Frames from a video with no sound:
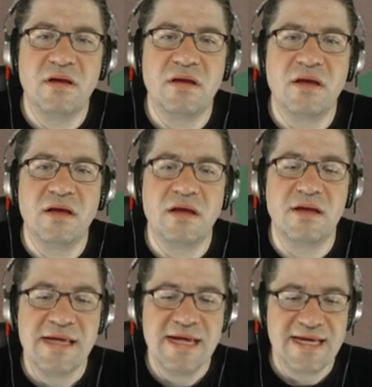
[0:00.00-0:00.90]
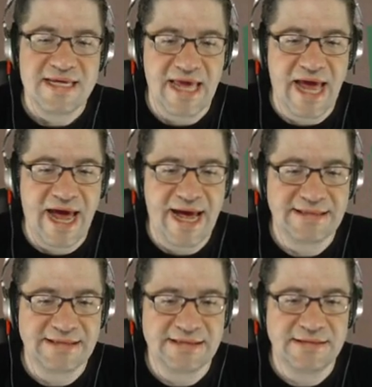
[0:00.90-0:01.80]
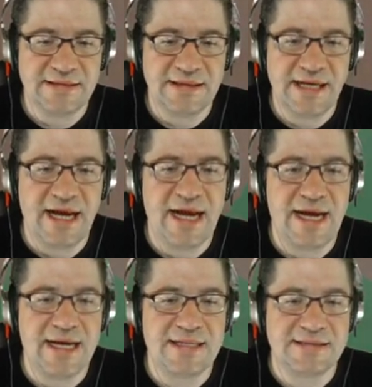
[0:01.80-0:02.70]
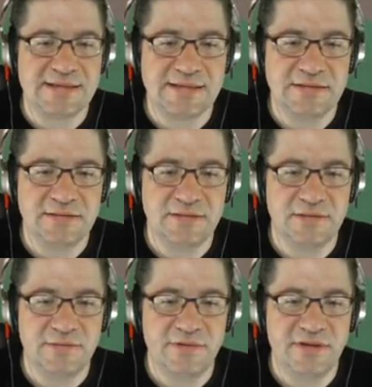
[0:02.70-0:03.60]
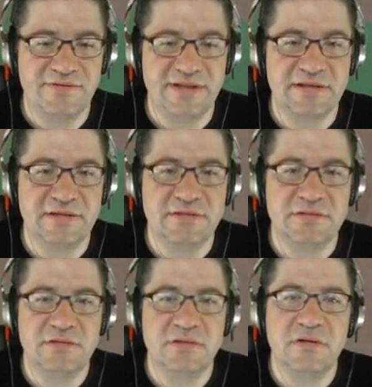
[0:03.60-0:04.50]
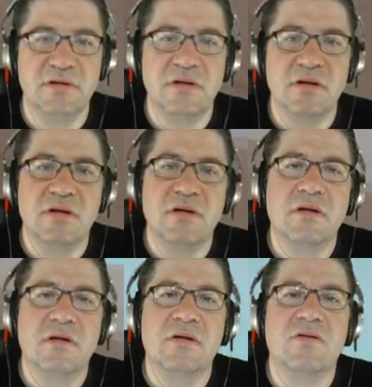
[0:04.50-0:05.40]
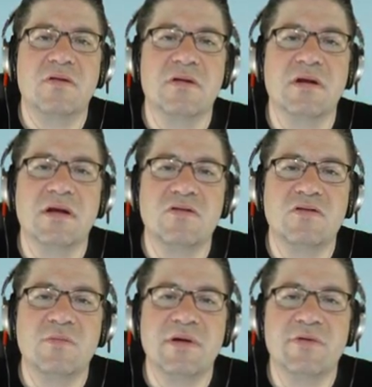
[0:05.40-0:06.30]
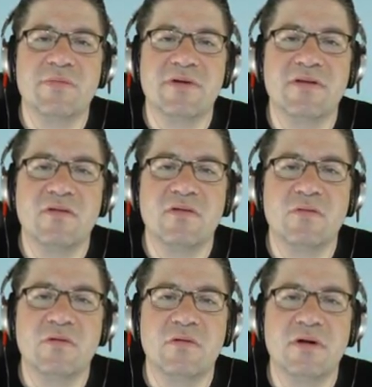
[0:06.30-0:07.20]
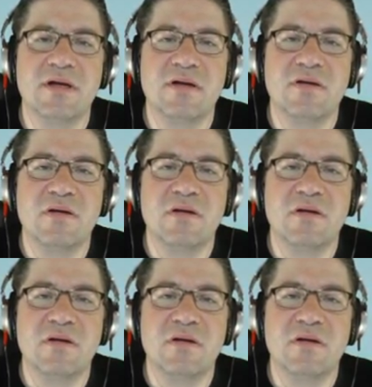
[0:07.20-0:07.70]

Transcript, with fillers: Yeah. Yes. Yes. Perfect. So then I should be able to place this one right